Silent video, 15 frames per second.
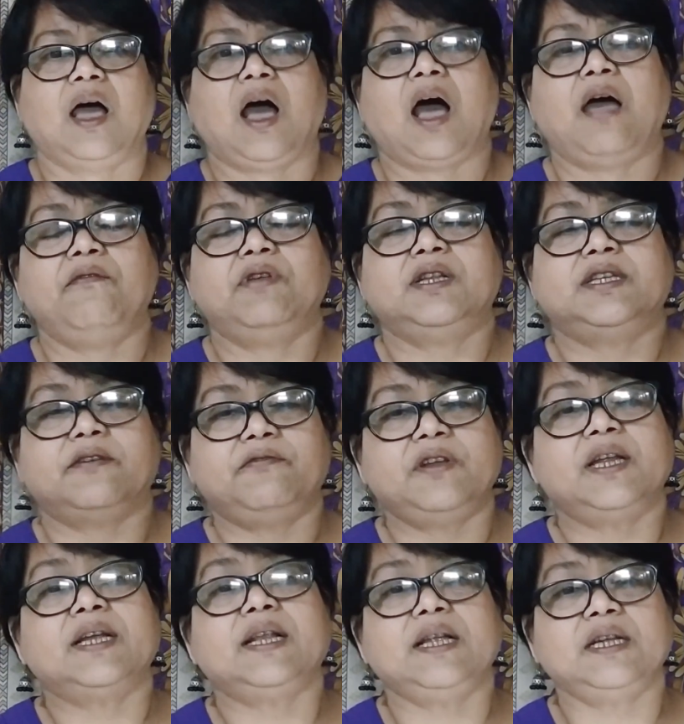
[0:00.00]
I will
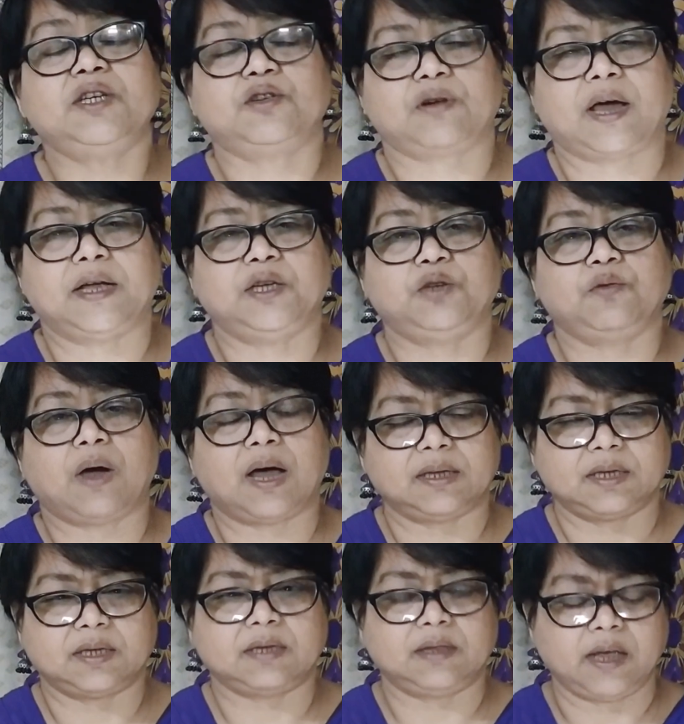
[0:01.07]
definitely try to
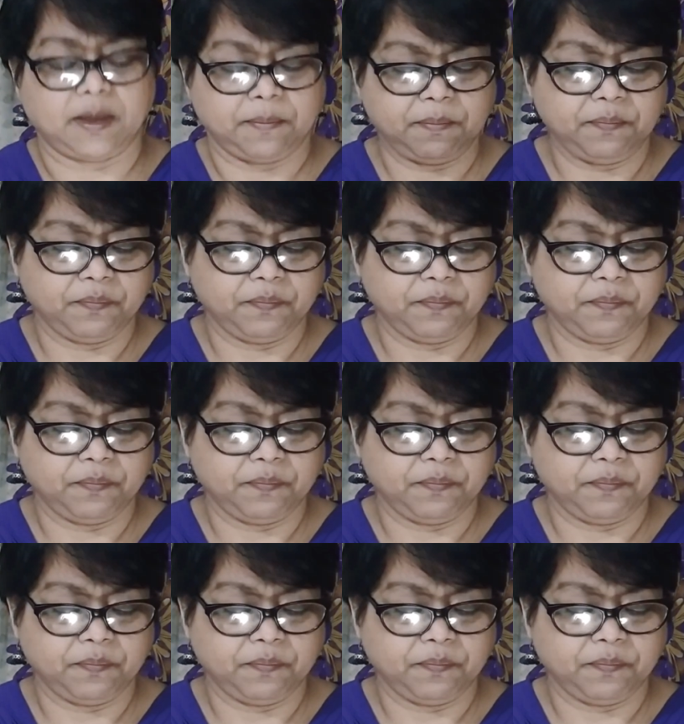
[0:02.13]
answer them.